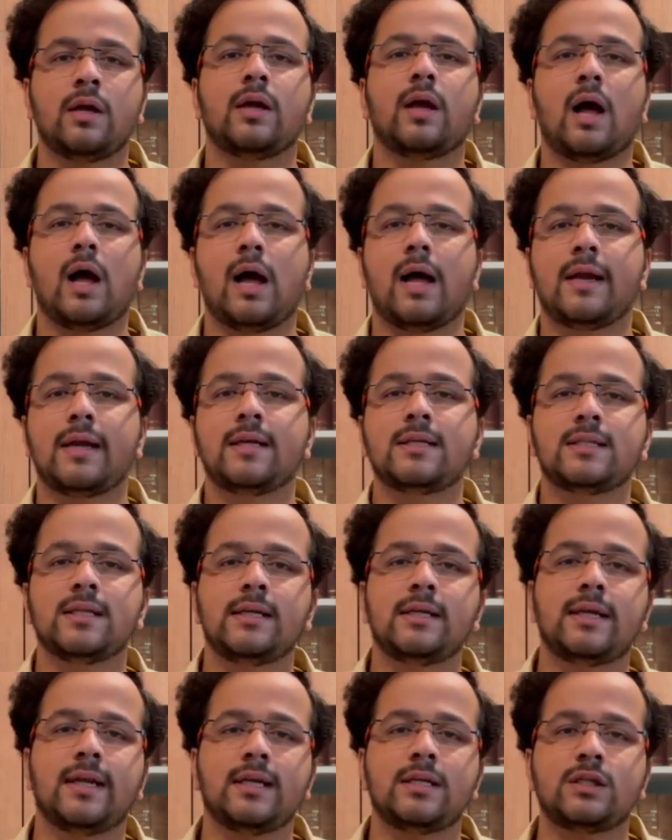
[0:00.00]
Are his
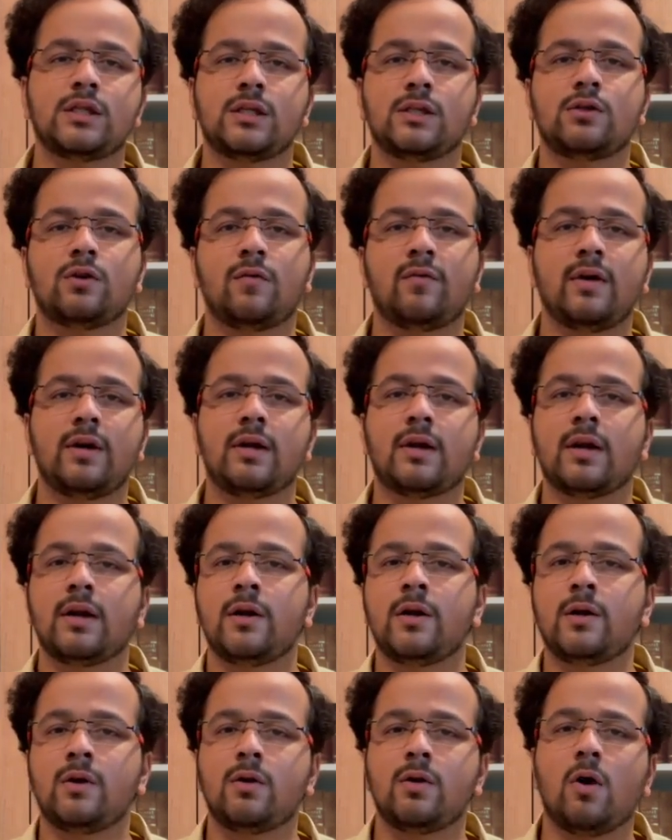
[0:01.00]
intentions of
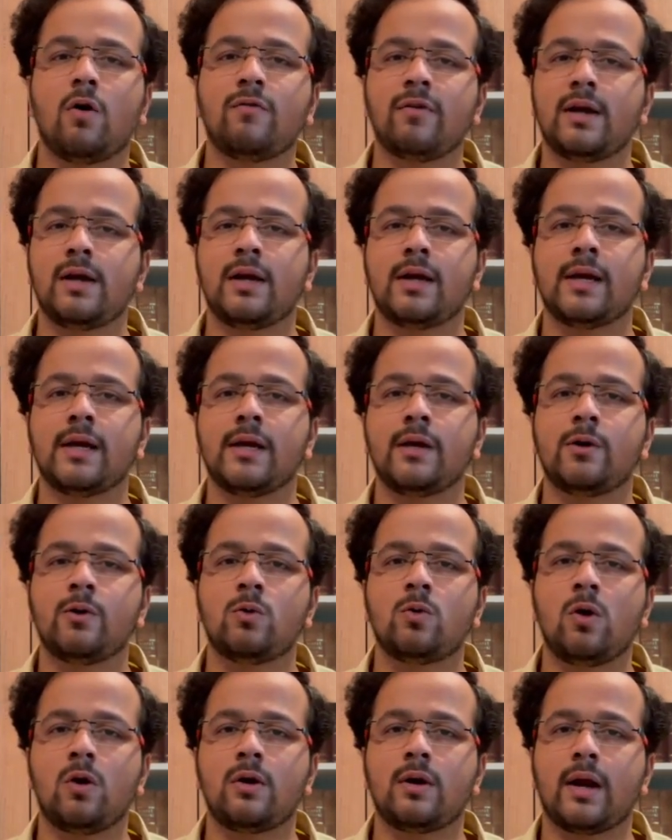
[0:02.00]
entering into
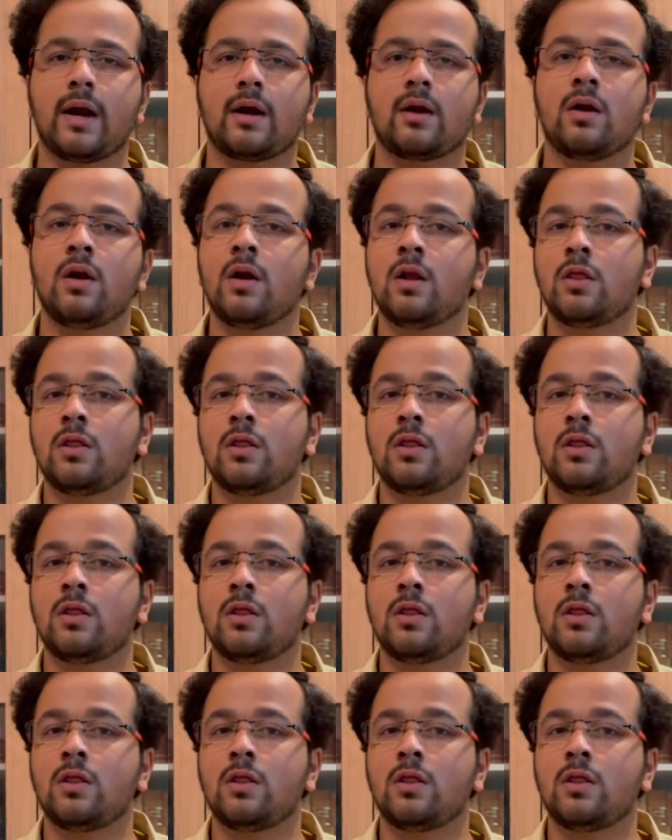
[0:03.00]
contract?